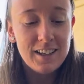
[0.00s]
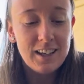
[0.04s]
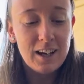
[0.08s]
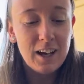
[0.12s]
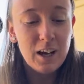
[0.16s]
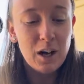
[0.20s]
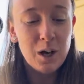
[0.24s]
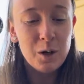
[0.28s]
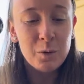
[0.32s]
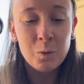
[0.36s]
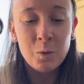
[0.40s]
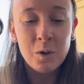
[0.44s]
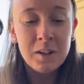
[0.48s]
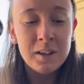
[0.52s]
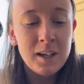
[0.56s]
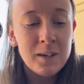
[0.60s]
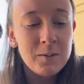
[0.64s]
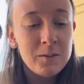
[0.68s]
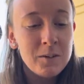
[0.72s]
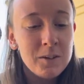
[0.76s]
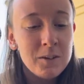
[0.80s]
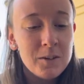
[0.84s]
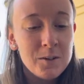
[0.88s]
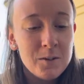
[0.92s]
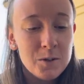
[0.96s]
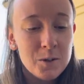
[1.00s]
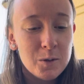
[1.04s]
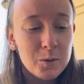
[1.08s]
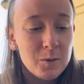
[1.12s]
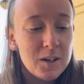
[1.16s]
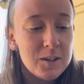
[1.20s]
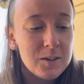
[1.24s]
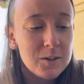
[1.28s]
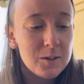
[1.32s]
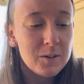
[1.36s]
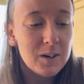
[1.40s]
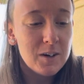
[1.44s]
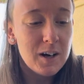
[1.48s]
On one level, there's a
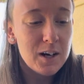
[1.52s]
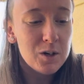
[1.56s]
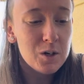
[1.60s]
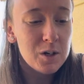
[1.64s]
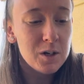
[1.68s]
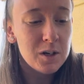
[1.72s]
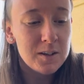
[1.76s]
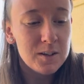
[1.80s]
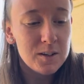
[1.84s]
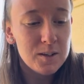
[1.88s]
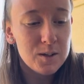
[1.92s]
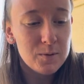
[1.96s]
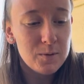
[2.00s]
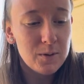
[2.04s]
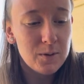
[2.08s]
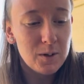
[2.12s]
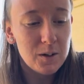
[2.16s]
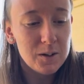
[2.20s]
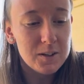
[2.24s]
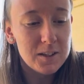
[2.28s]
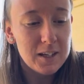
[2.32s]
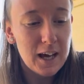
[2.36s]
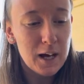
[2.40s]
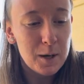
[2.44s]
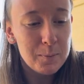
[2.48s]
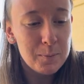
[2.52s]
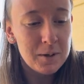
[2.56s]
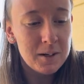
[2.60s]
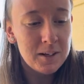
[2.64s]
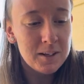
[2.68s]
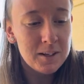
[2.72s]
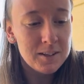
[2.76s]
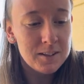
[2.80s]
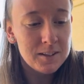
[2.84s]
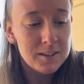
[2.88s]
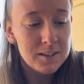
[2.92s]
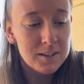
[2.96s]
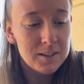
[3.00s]
resurrection of this false
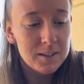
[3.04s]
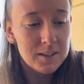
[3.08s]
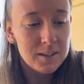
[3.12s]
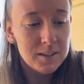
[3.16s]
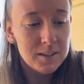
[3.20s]
happiness